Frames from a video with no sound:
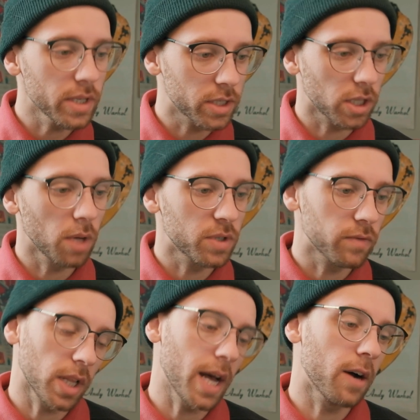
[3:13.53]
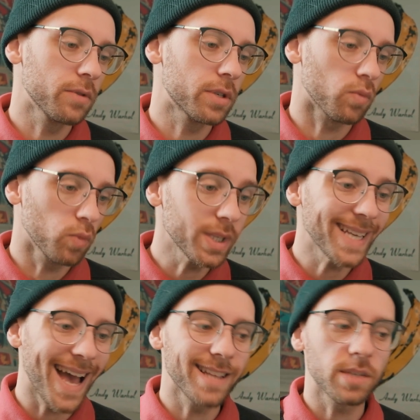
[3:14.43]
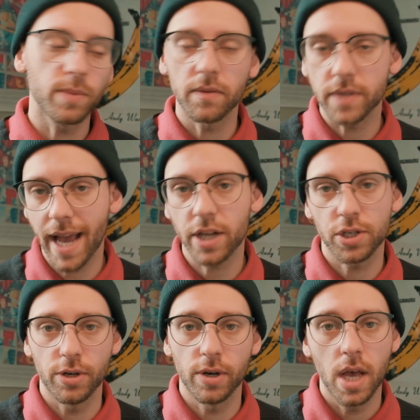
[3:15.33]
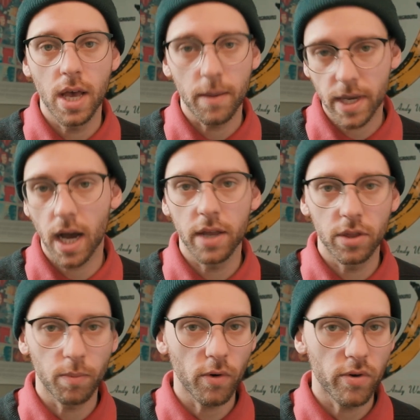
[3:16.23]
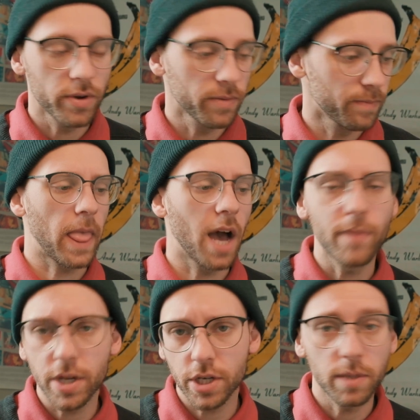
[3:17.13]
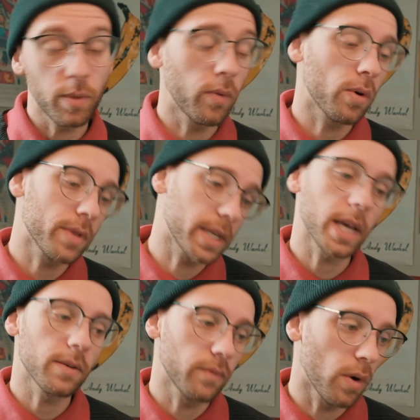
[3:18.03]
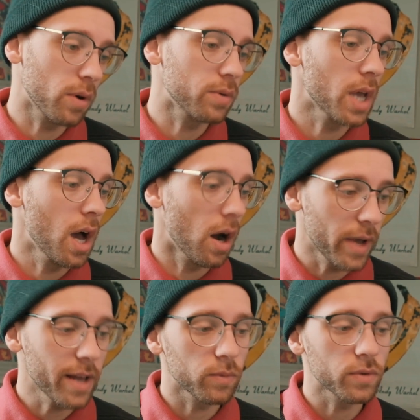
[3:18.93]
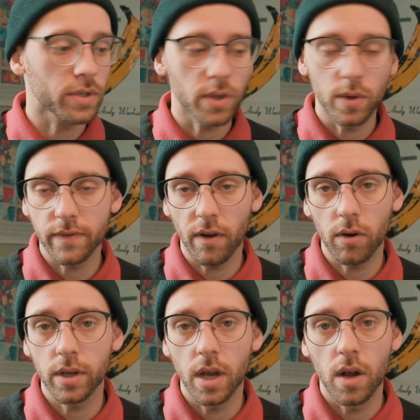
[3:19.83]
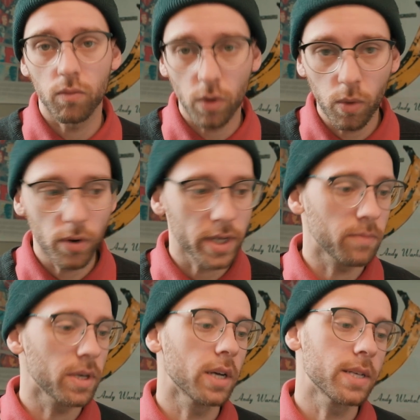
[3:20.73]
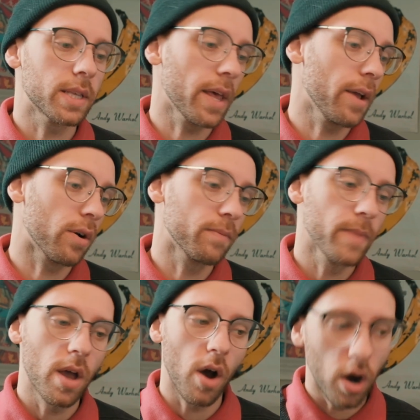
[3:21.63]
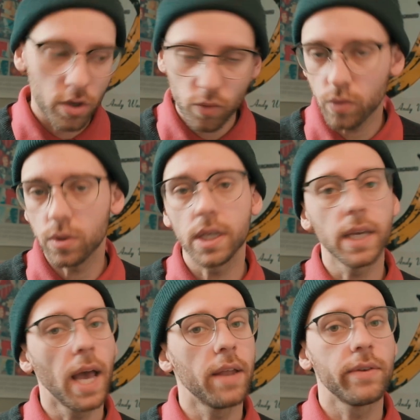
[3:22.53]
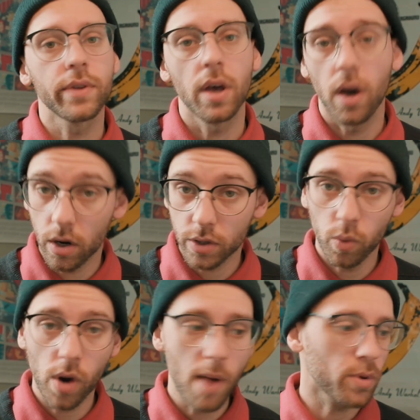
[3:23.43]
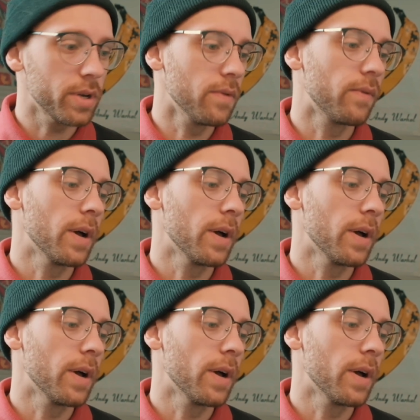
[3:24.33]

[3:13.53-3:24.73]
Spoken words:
these clumps of clouds really adds a bit of texture behind the bird. I've mentioned it before that taking photos of animals is always very rewarding because they are unruly and uncooperative.